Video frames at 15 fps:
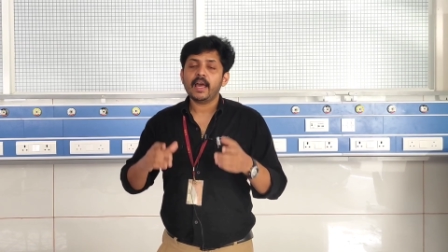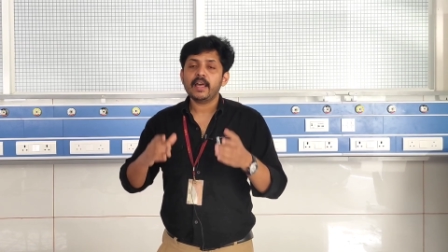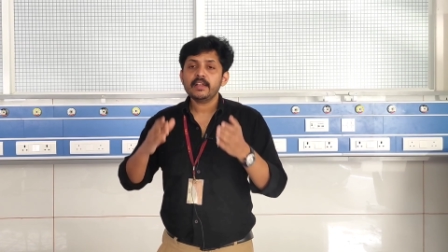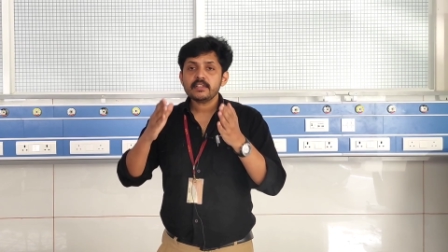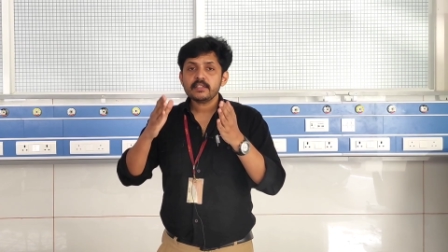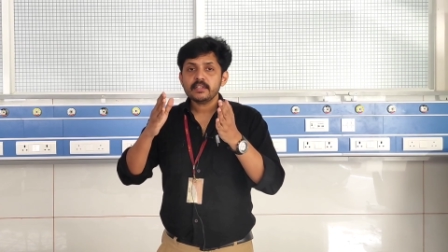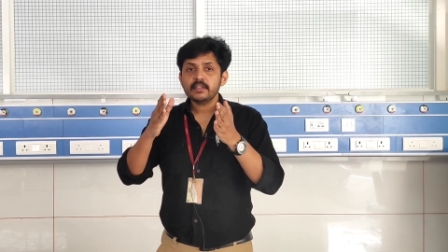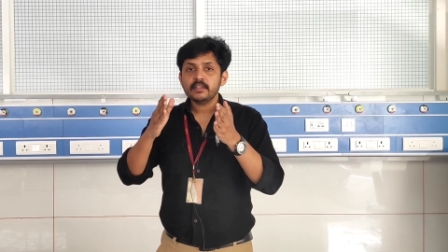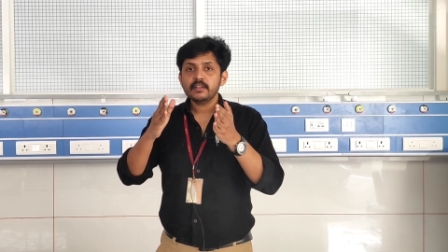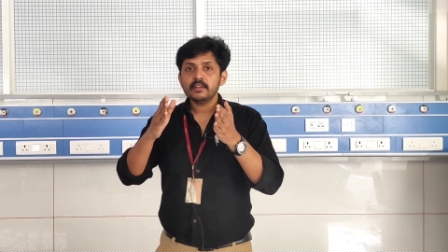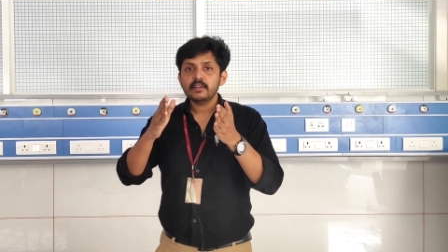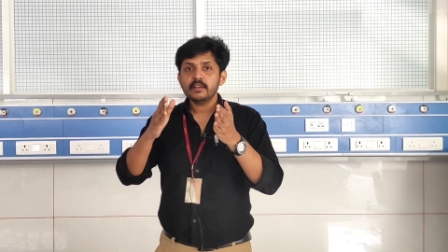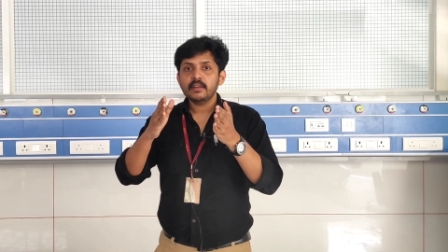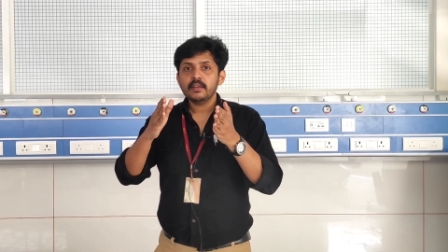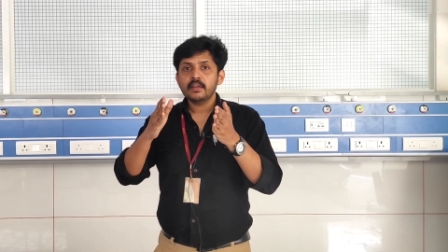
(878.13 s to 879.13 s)
and
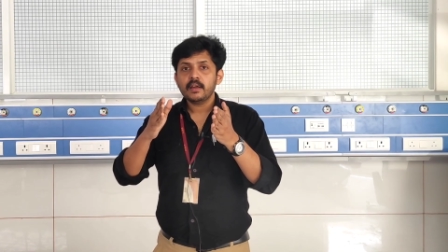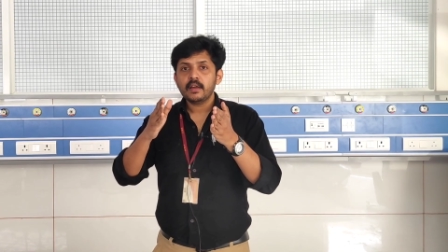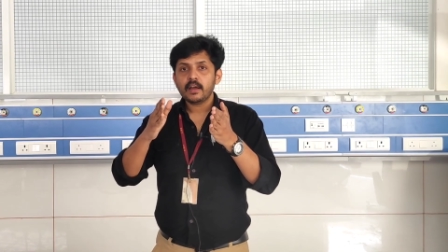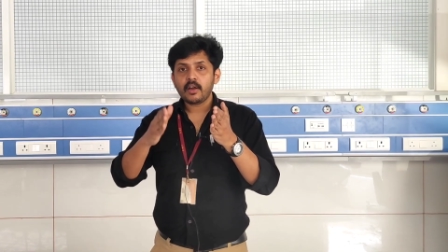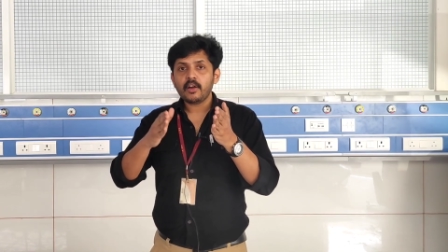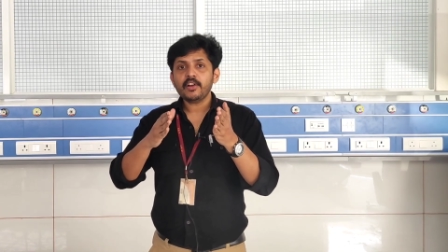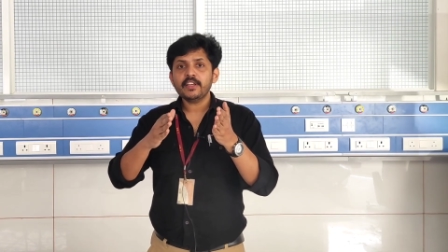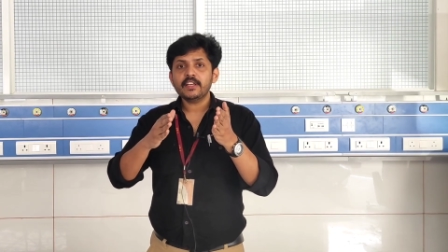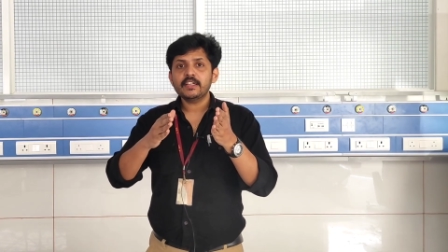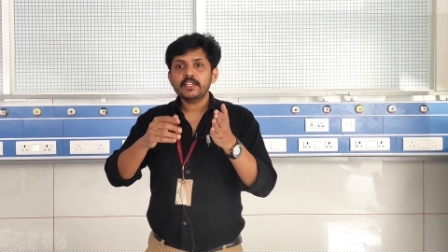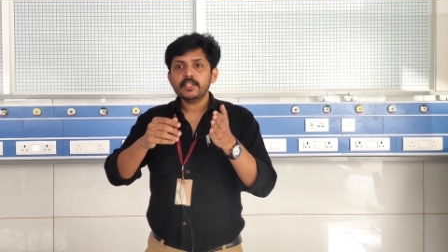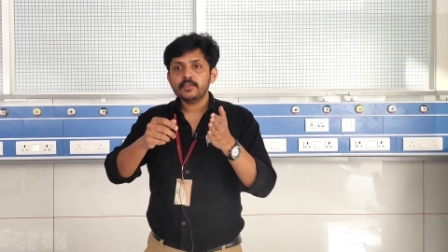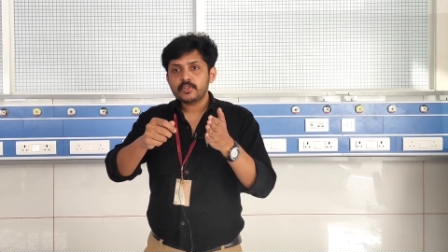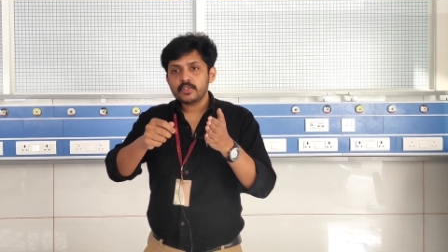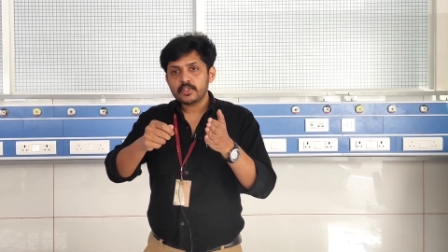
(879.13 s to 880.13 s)

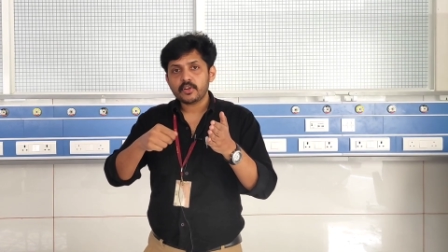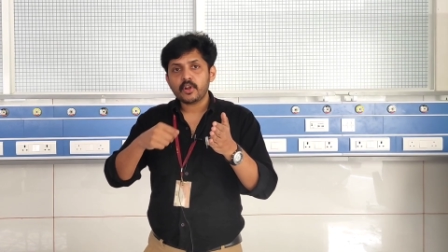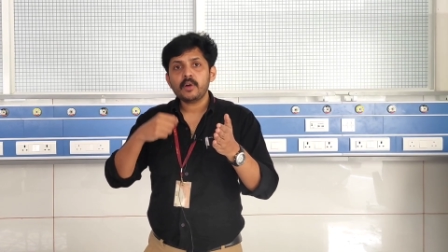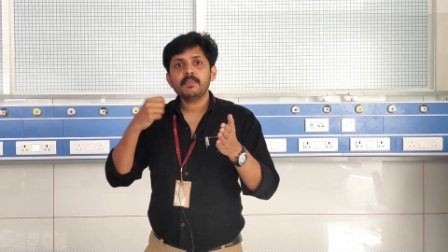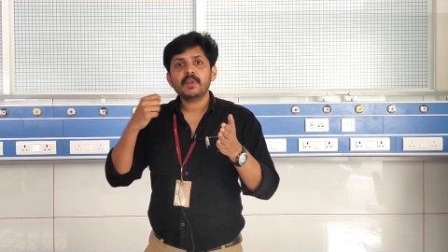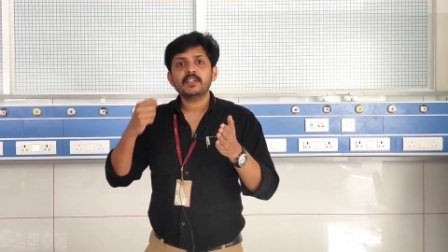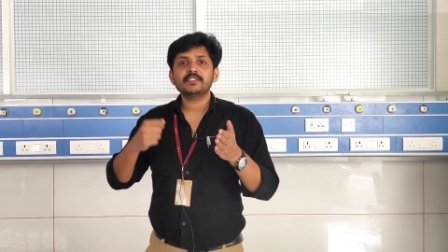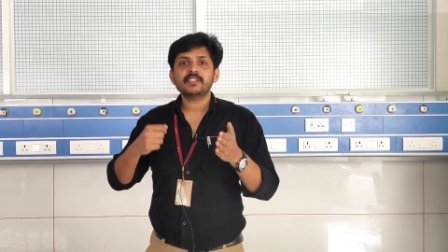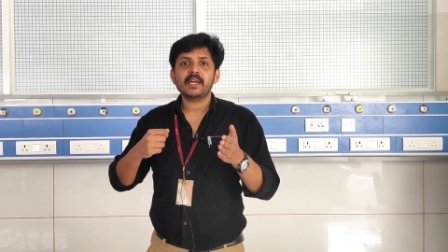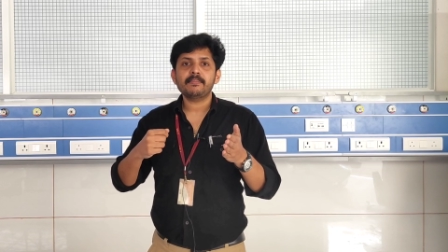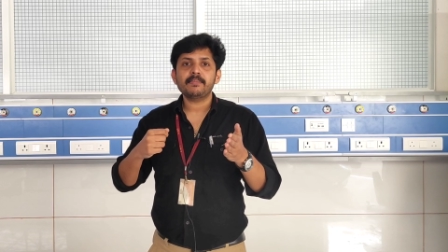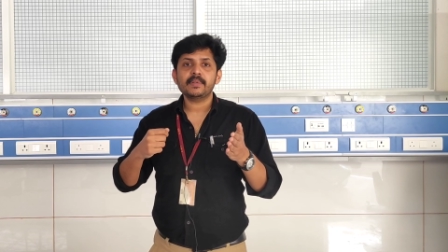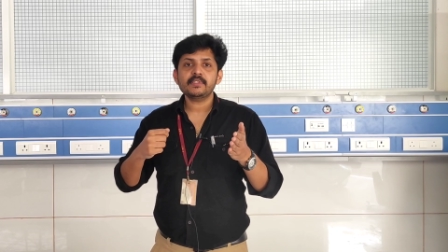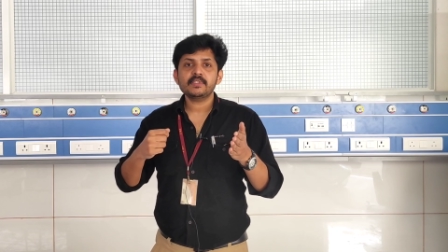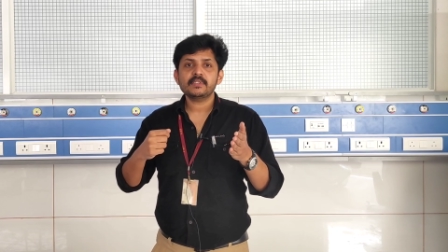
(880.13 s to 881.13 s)
accordingly you draw blood
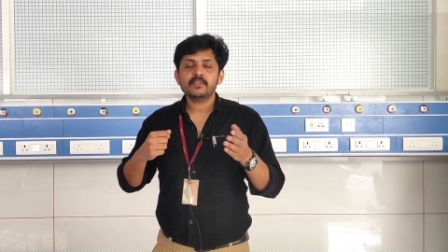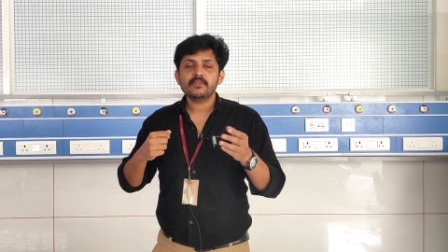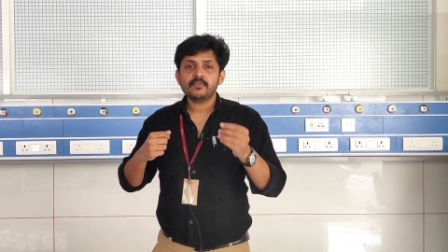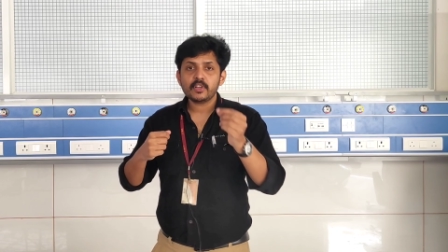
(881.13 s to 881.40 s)
samples